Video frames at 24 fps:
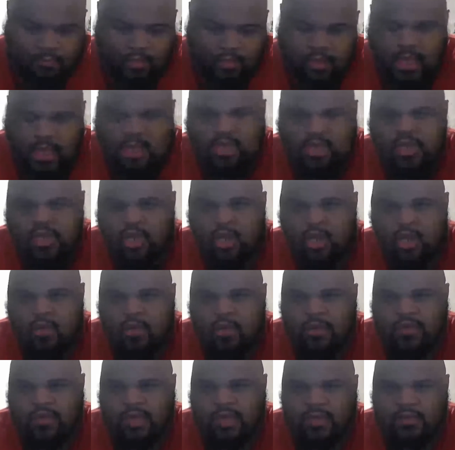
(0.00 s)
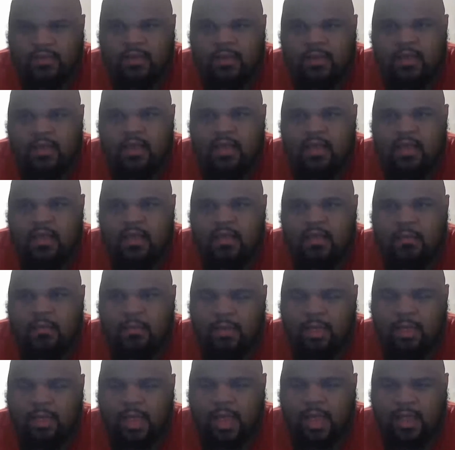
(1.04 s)
each his own like this.
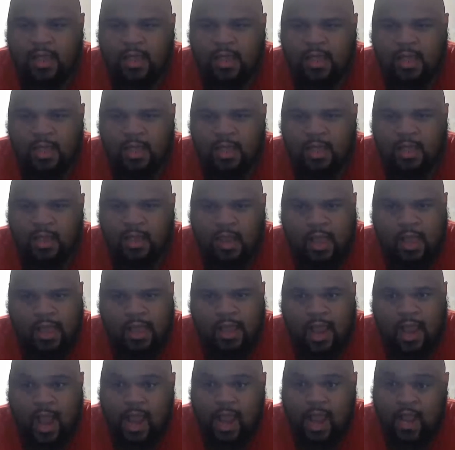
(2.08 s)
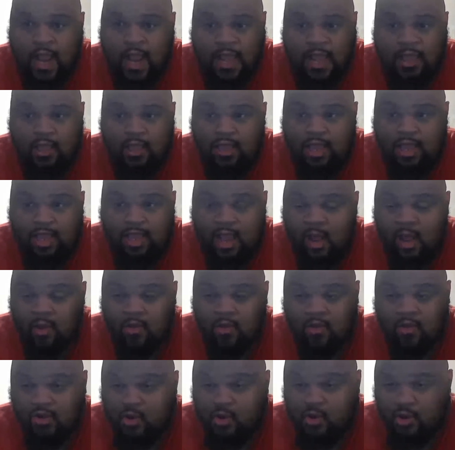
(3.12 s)
But like, yeah, like I kind of like how
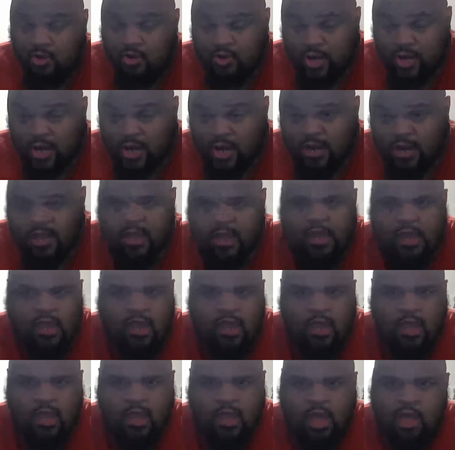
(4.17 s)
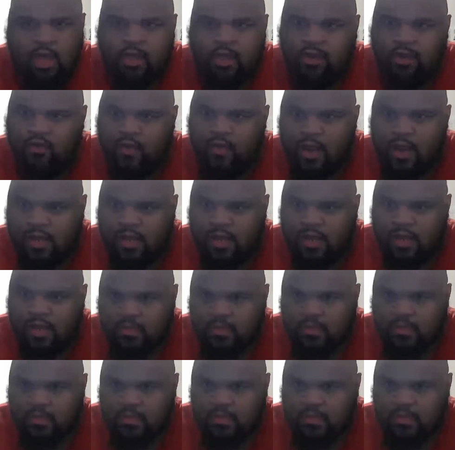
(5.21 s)
who's in it. Harley Queen's
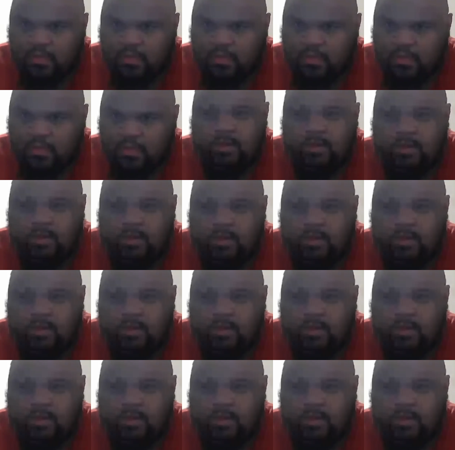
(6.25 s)
back in, like doing that